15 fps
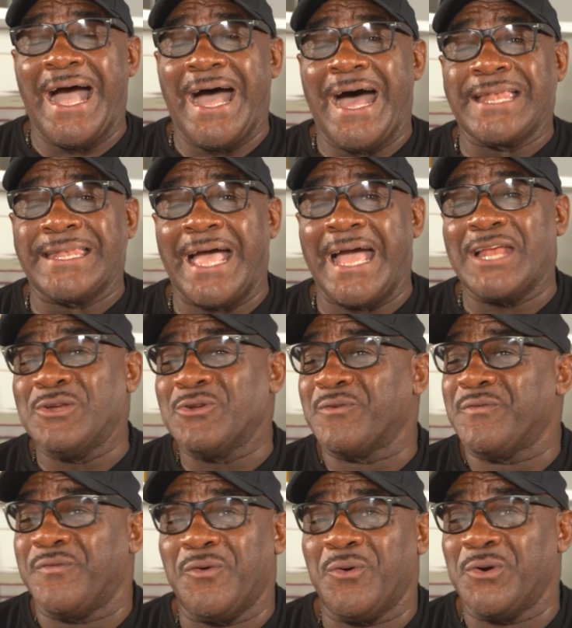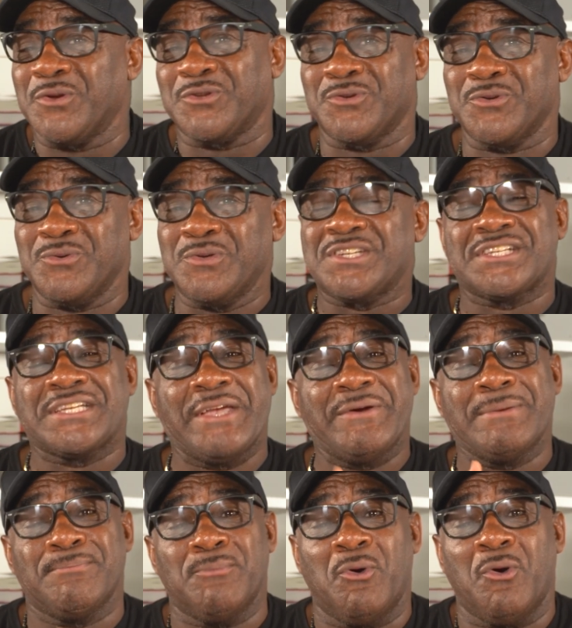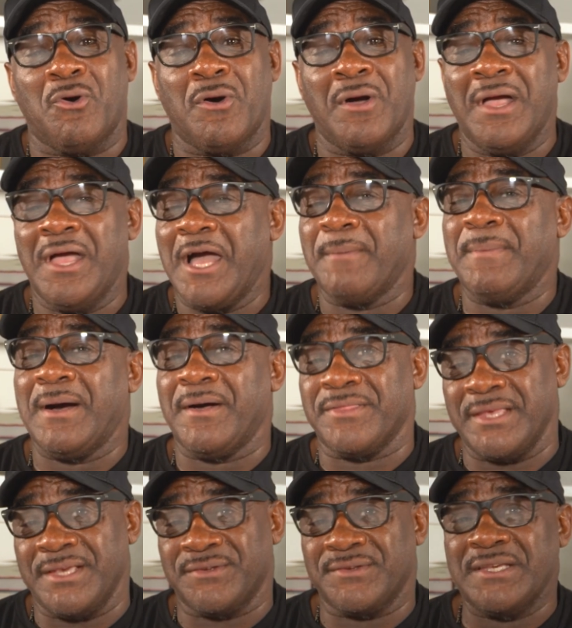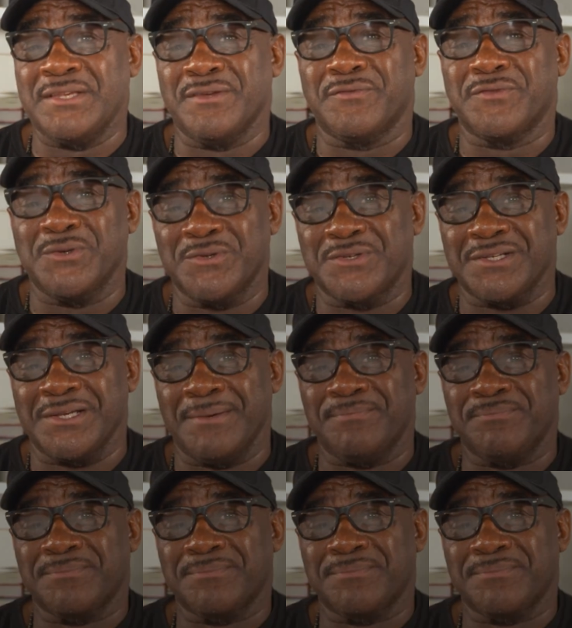and I look forward to sharing more about this in the future.